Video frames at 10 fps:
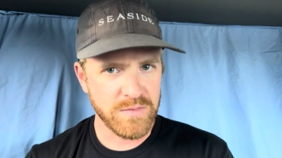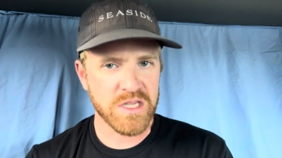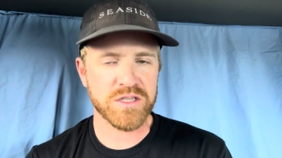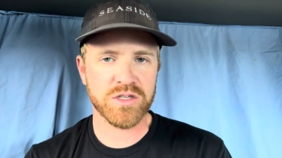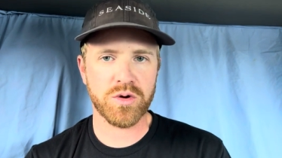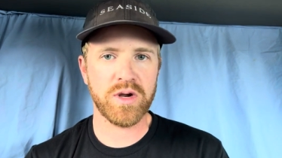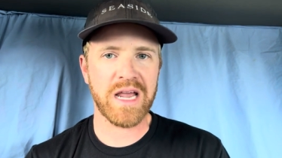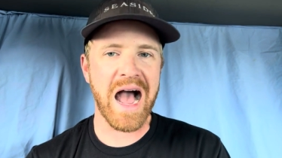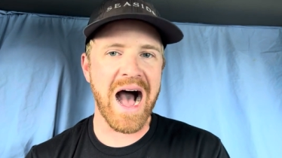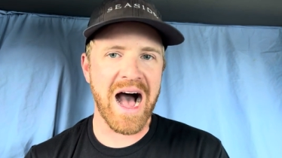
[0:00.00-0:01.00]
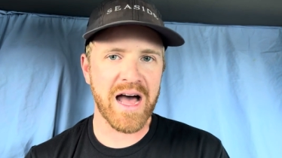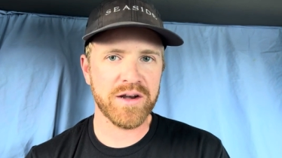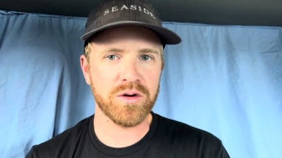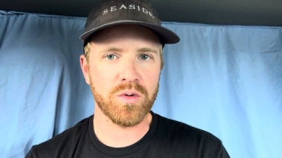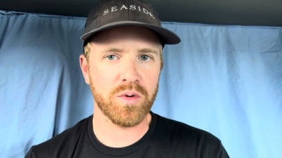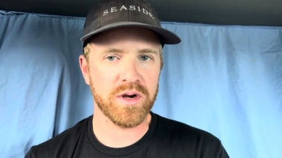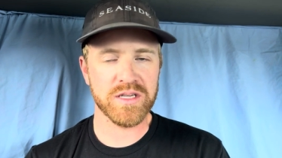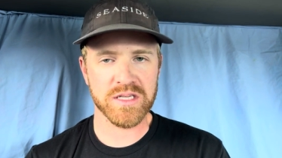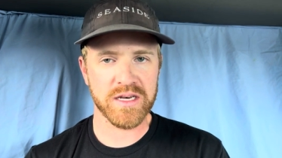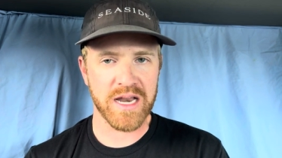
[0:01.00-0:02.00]
Is this creek on or
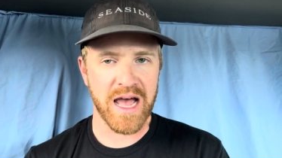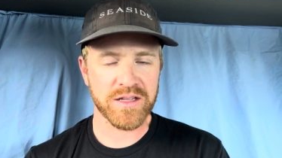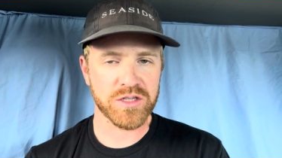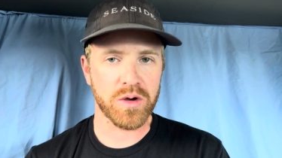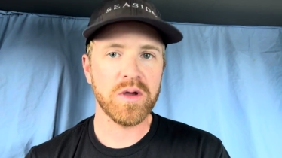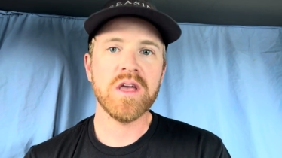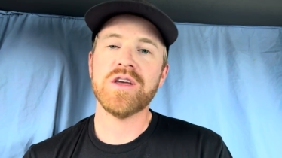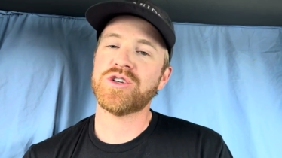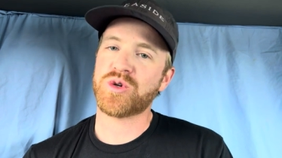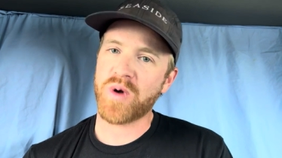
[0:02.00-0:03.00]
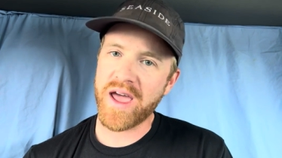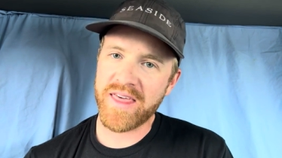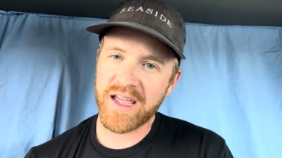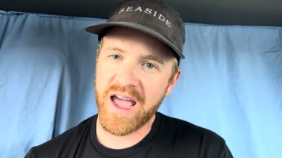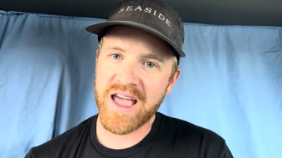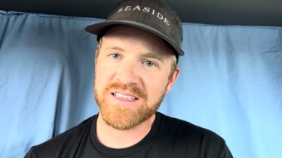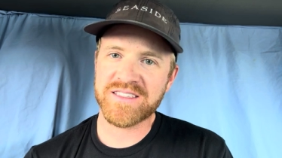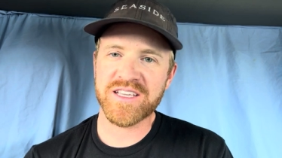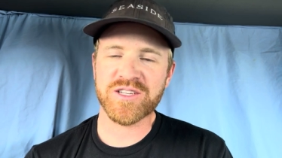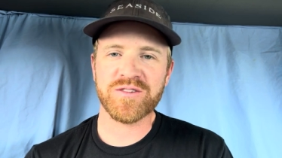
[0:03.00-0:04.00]
is it not? So try that,
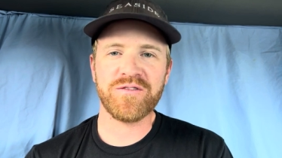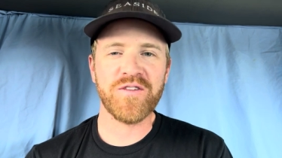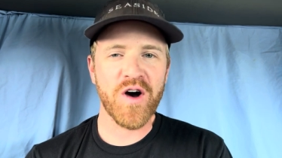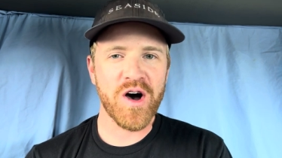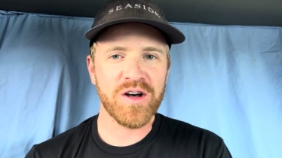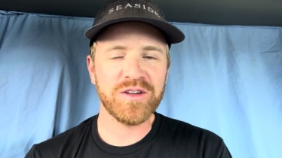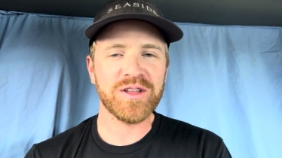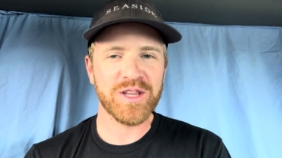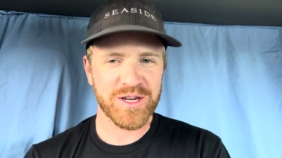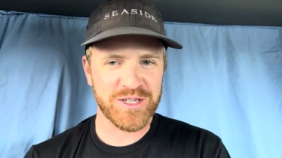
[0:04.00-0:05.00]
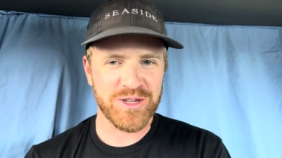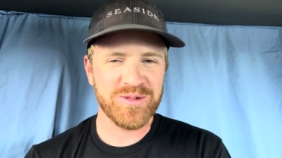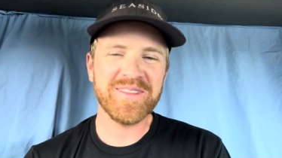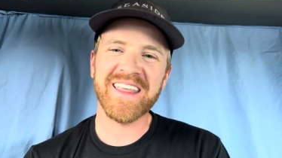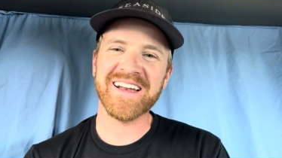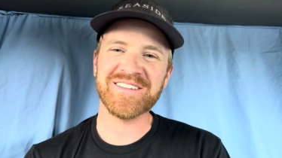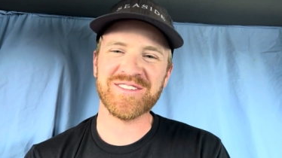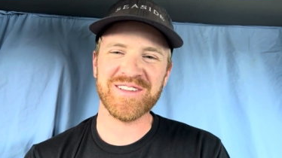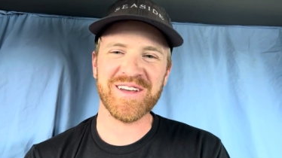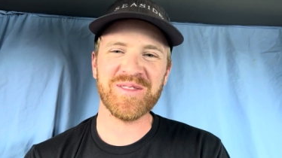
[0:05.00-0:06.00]
guys, this fall. Good luck to you, and I'll
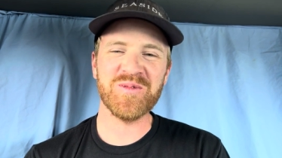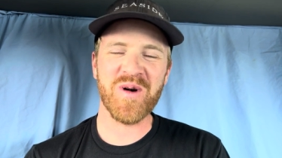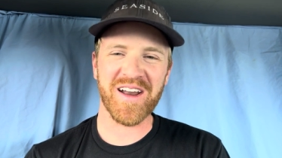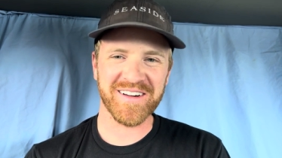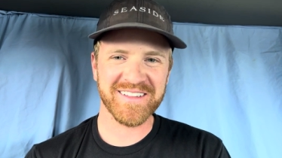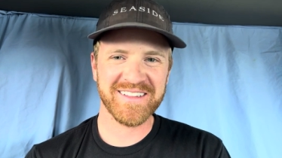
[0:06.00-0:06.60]
see you on the water.